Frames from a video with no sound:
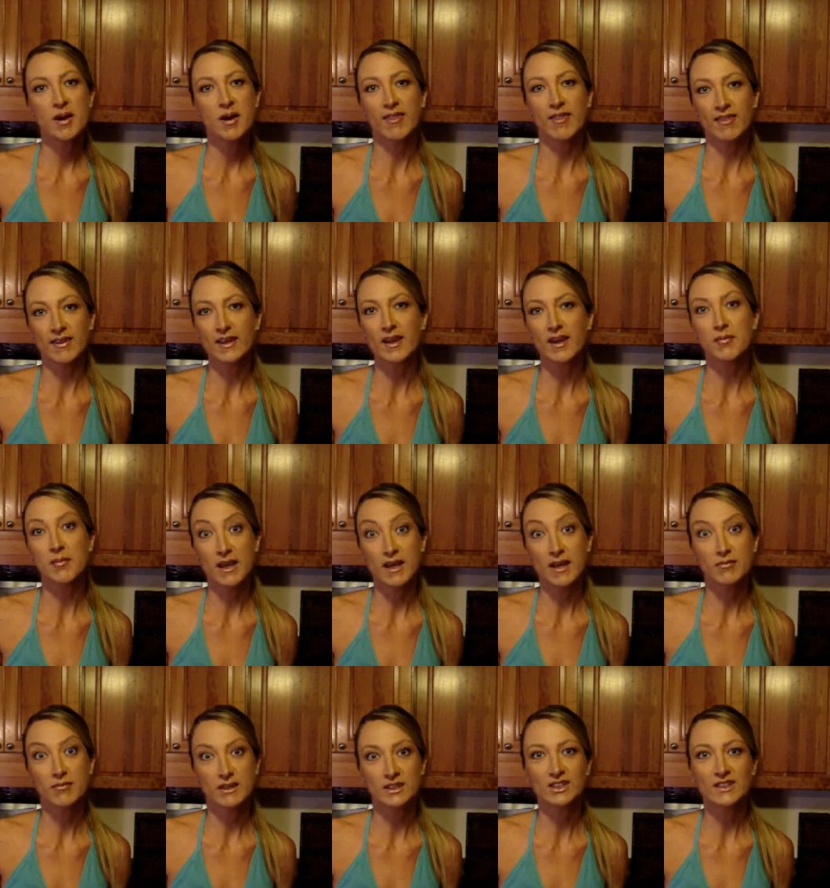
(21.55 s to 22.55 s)
I think I may
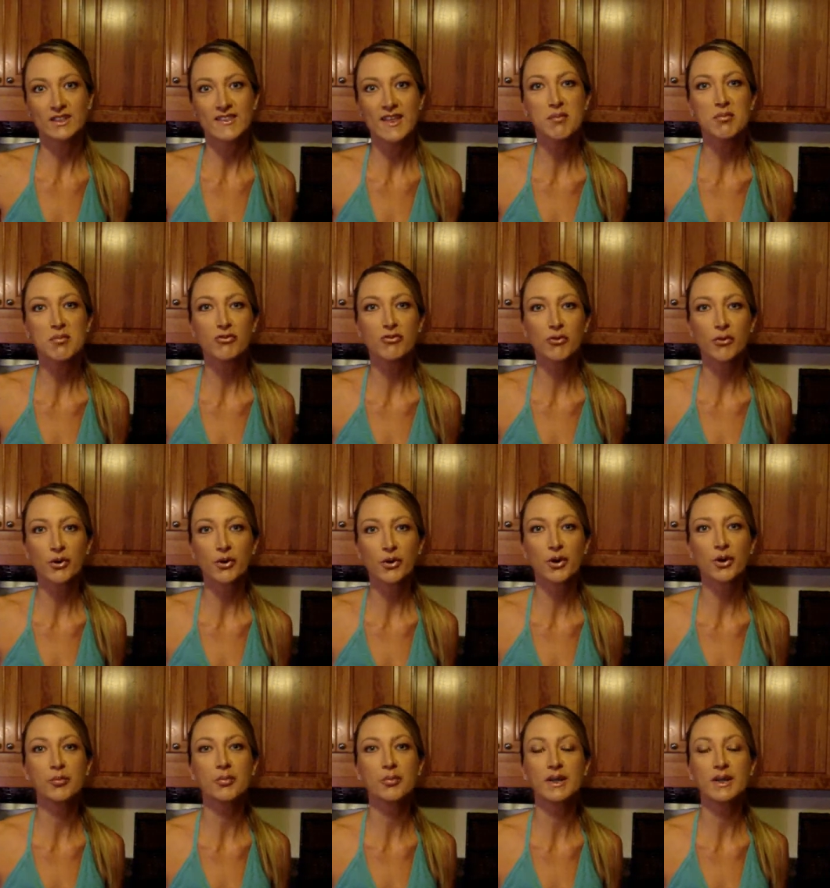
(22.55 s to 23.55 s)
have mentioned that
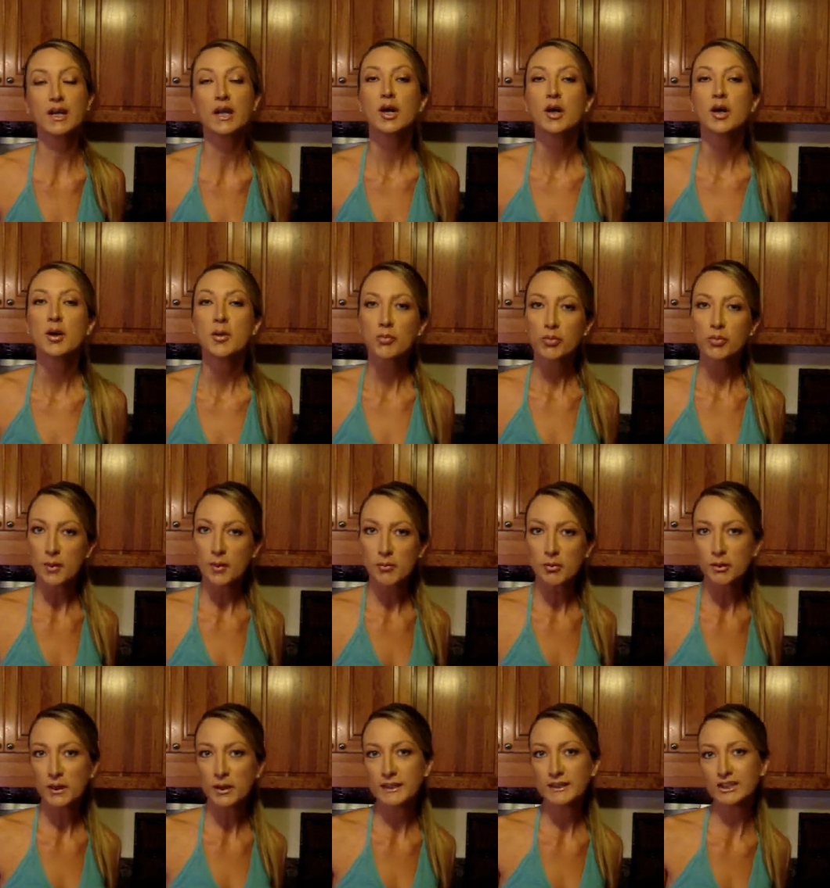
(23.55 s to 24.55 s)
before, but
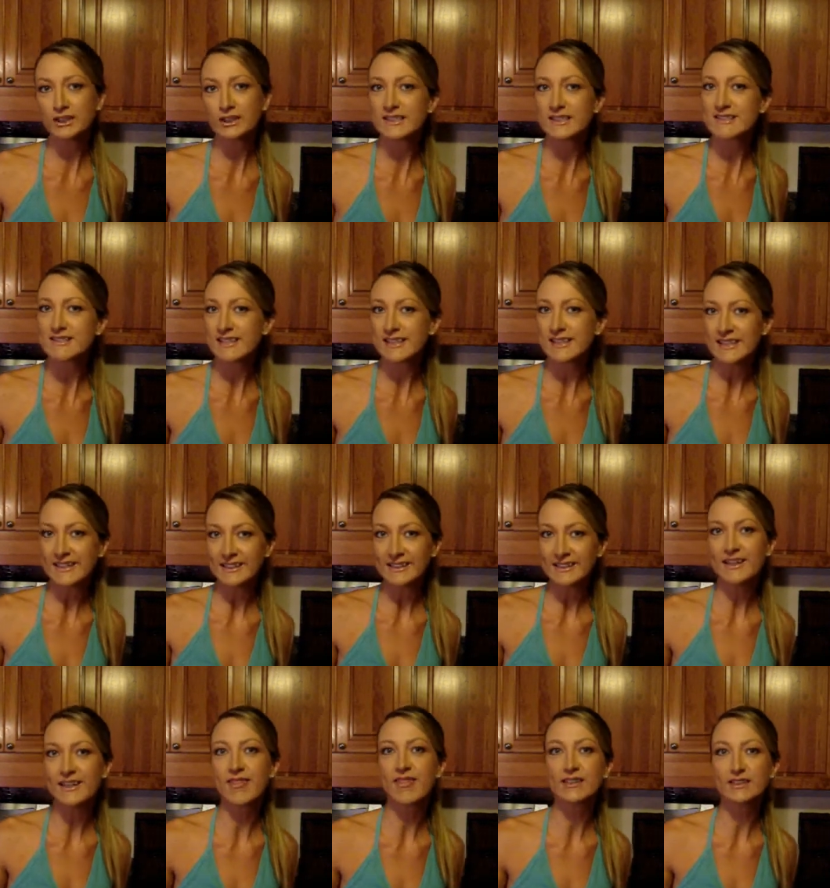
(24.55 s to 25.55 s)
preparation is
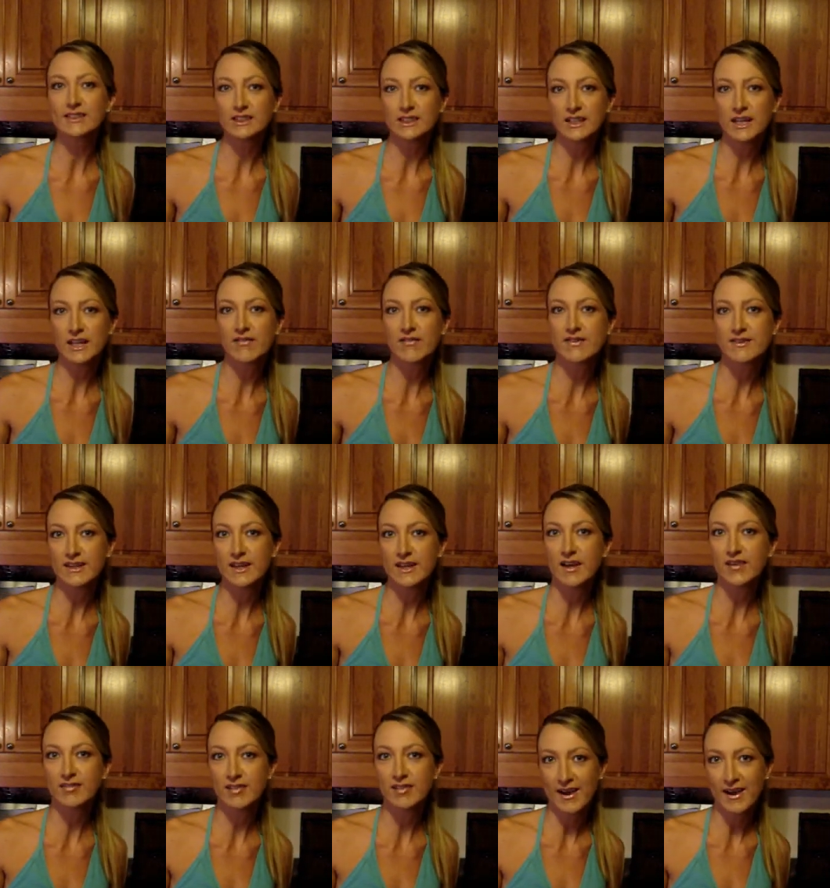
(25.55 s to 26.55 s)
key in the
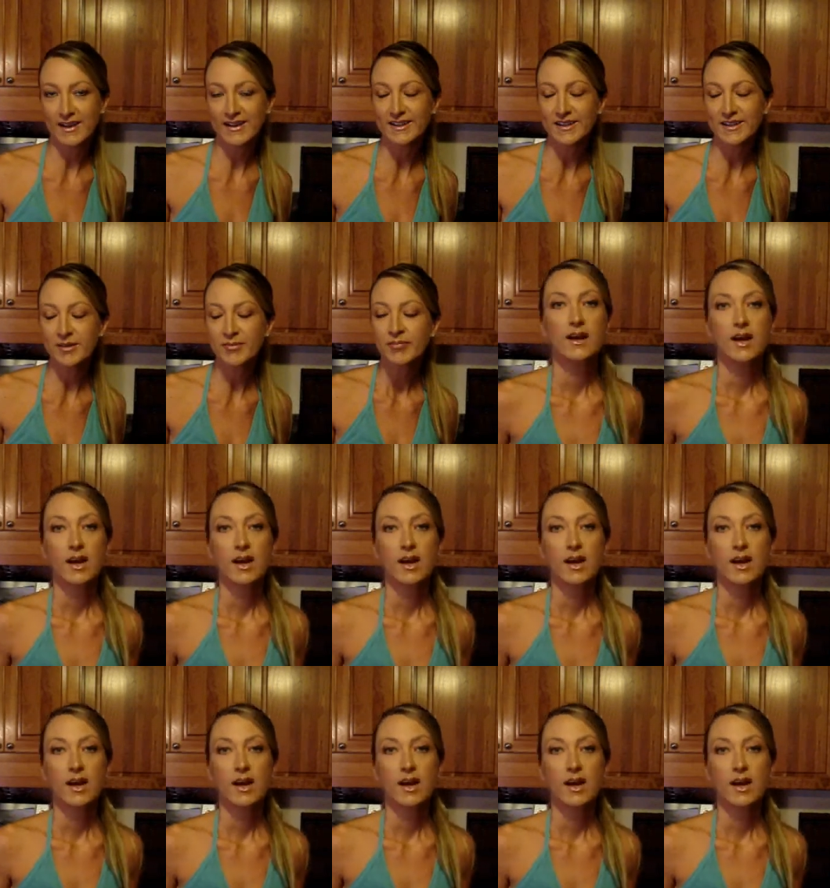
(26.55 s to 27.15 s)
GFCF diet.